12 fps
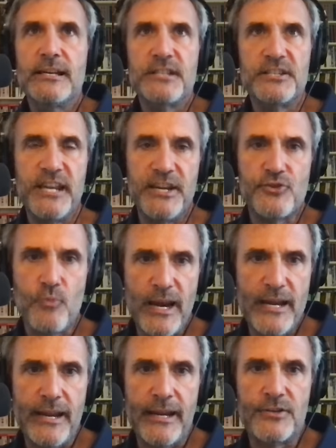to teach
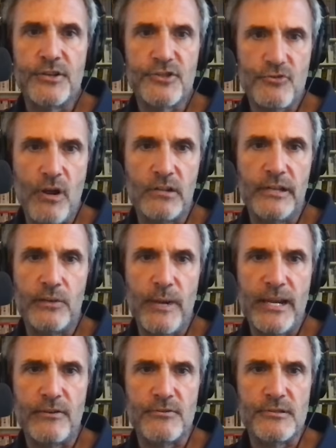reading to struggling
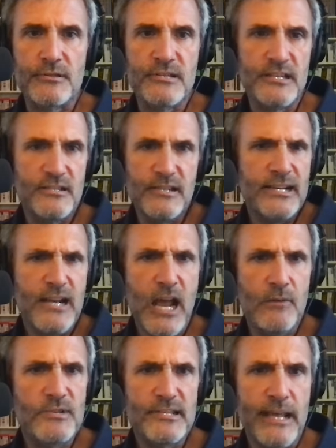readers just did
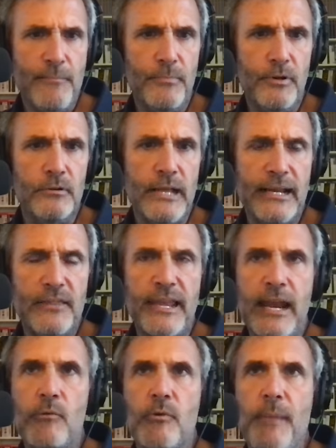not resemble
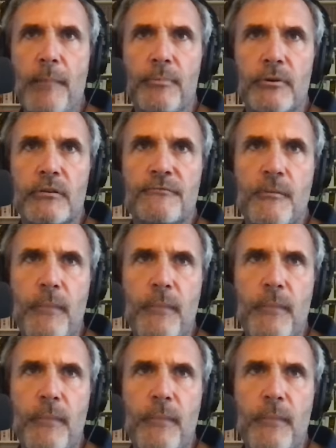anything I remembered from